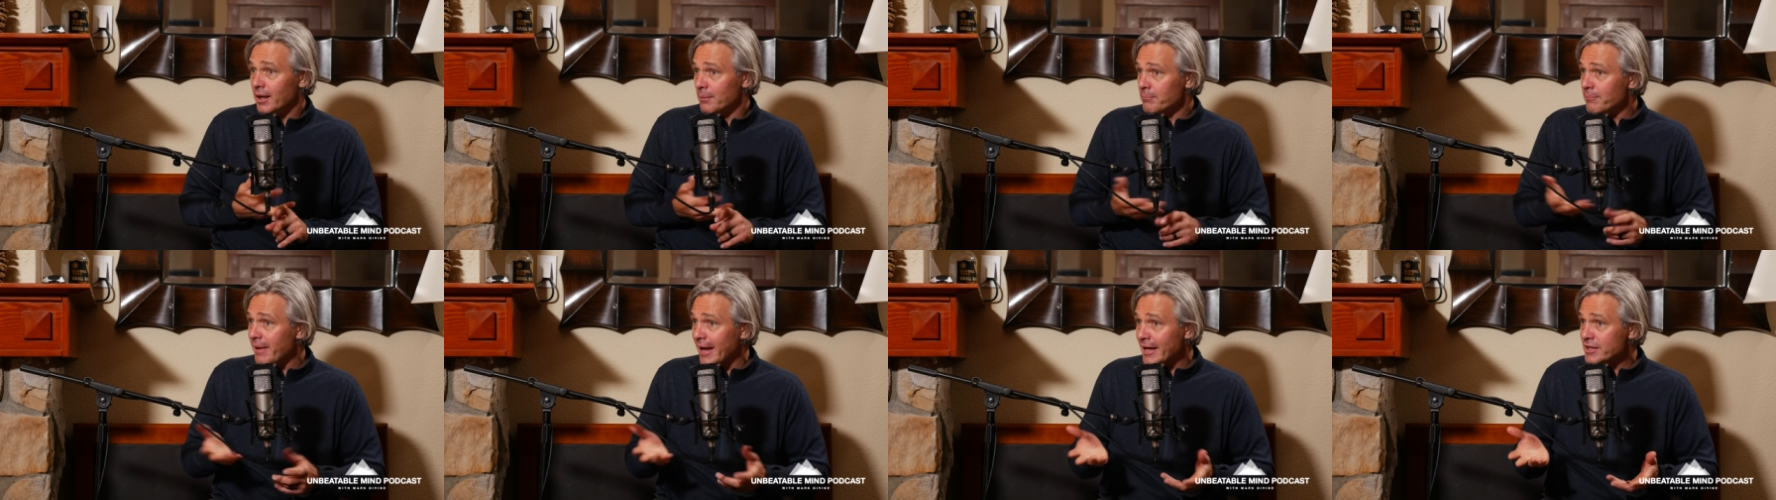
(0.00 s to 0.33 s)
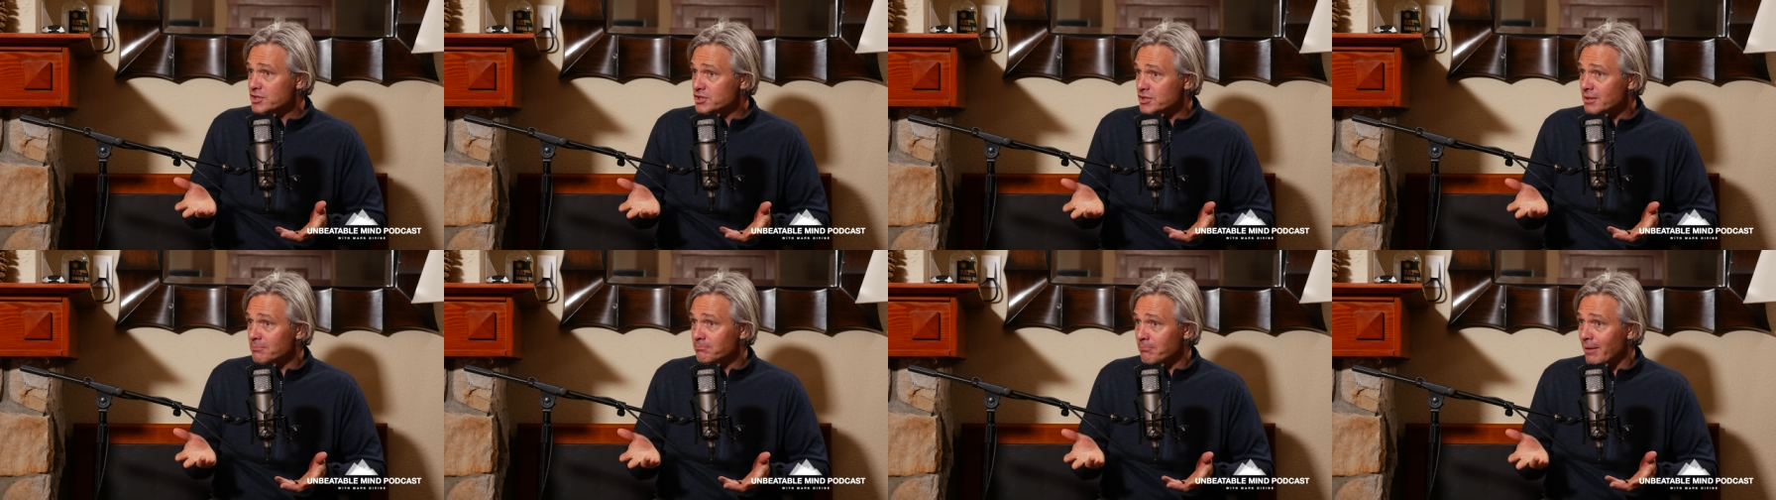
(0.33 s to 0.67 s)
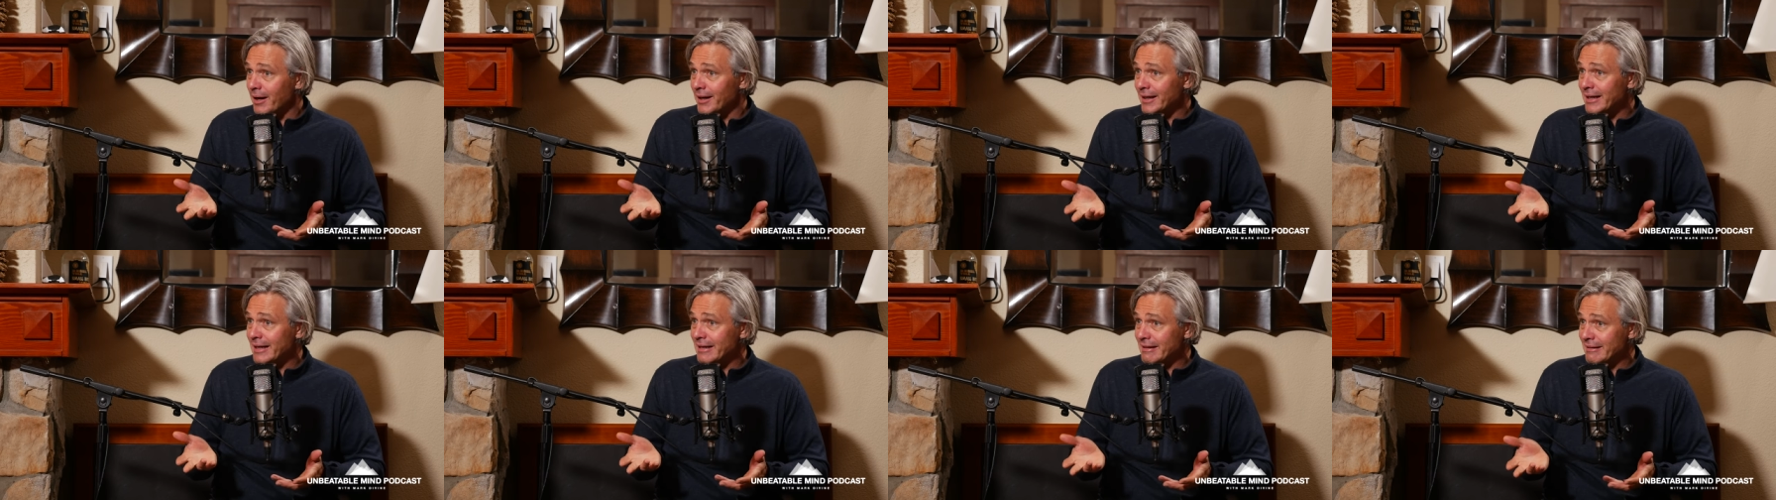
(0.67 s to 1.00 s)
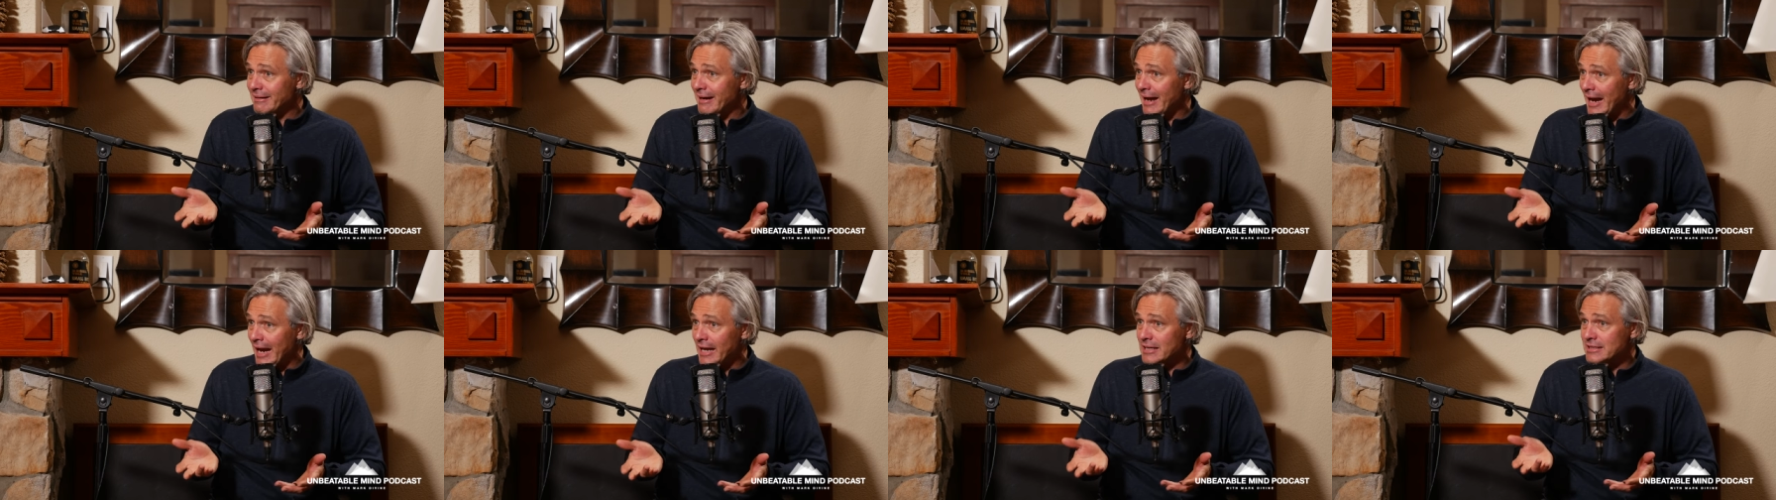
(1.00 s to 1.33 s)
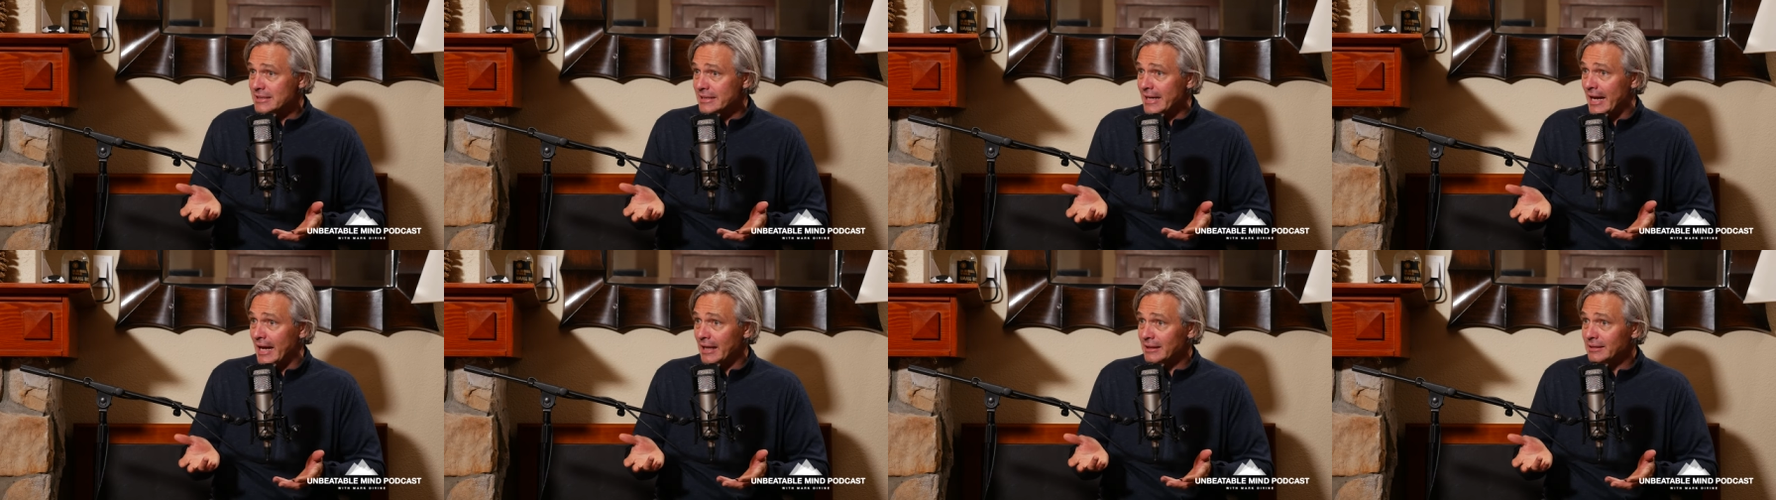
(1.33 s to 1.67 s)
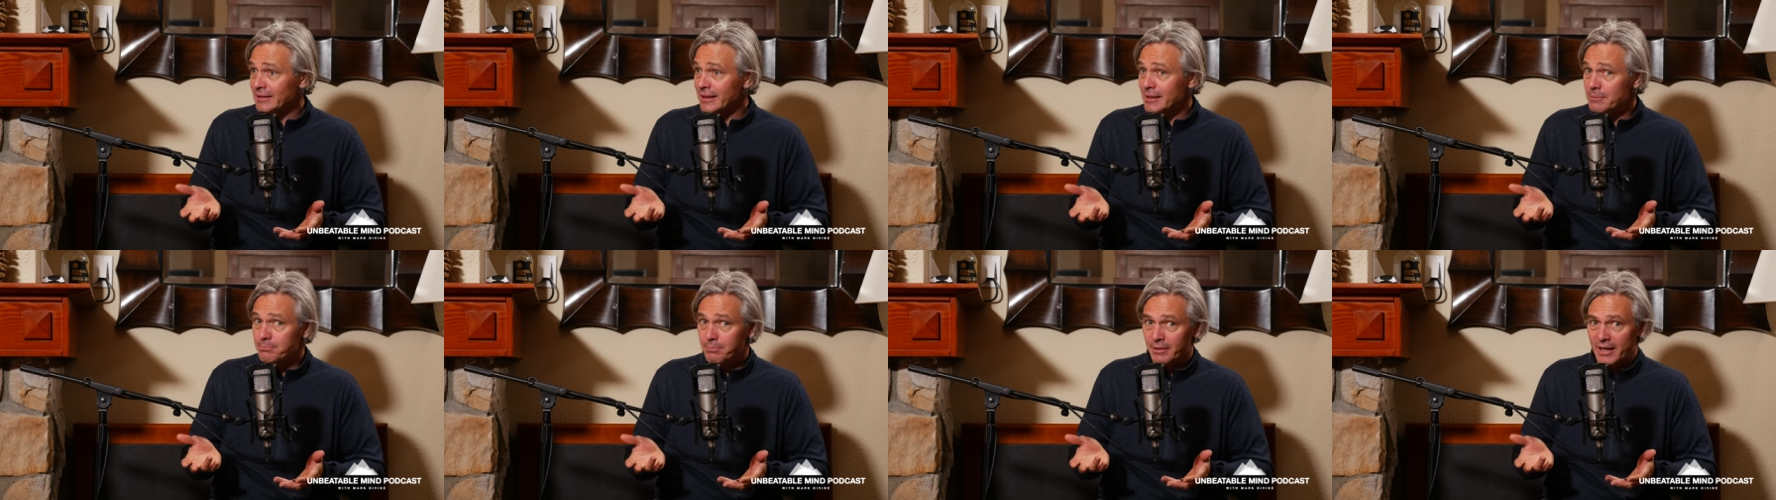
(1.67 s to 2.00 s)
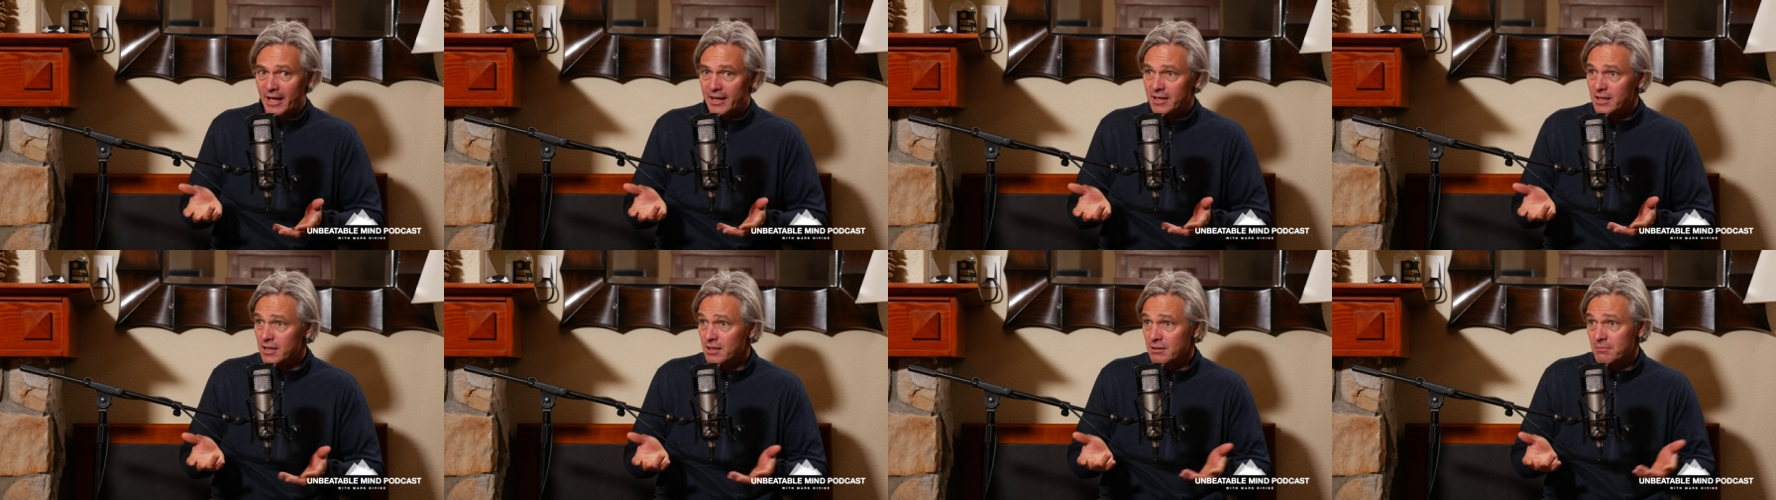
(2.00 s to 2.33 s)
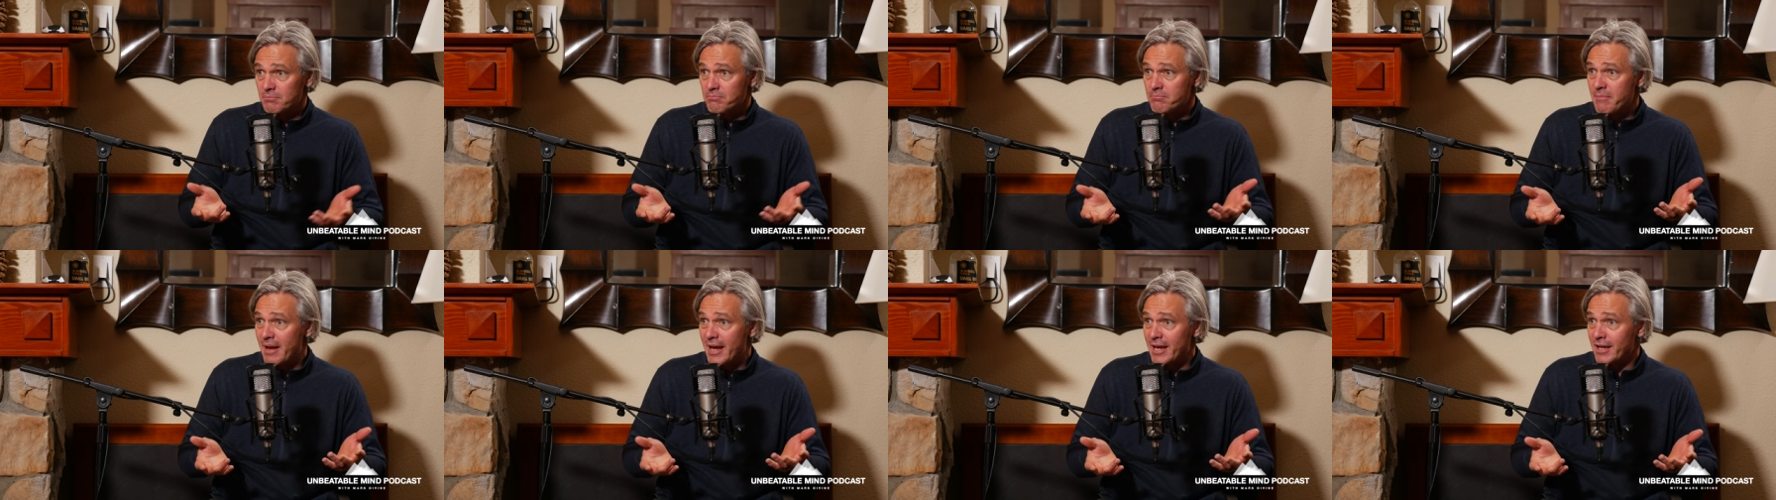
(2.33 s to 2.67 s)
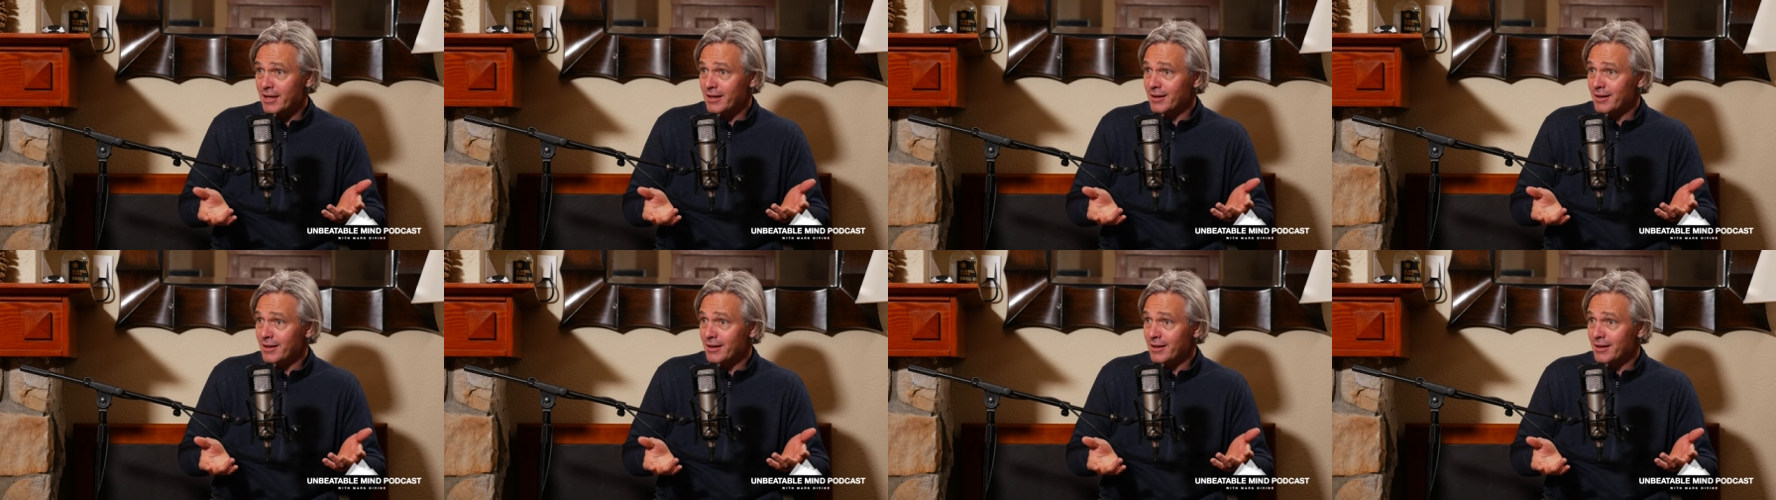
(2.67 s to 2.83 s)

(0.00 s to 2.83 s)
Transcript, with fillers: I made some money as an athlete, but I didn't make